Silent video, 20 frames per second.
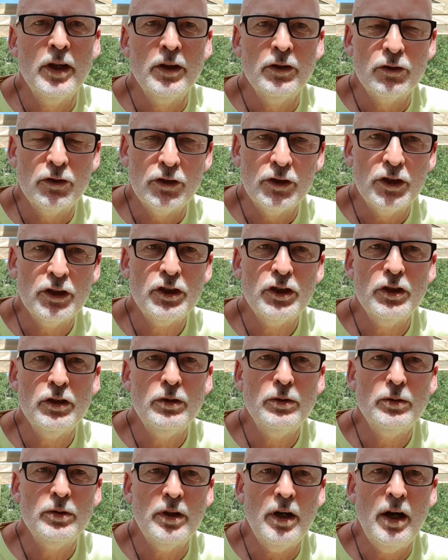
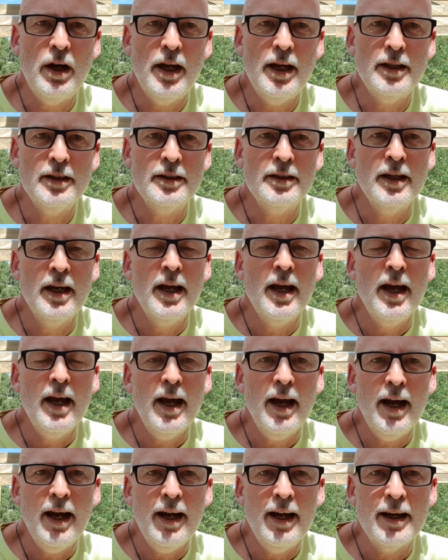traditional diet,
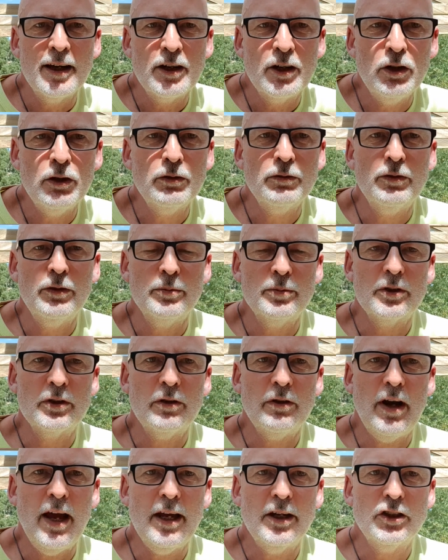cooked from
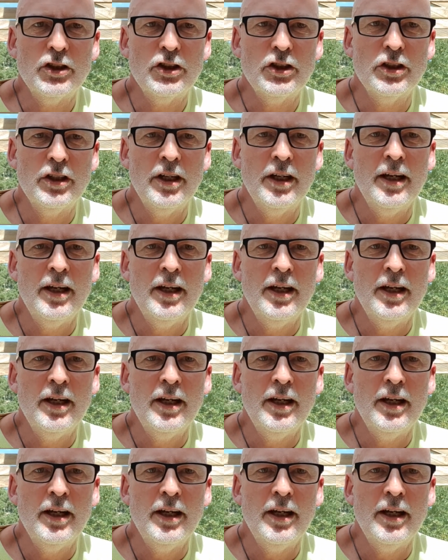scratch,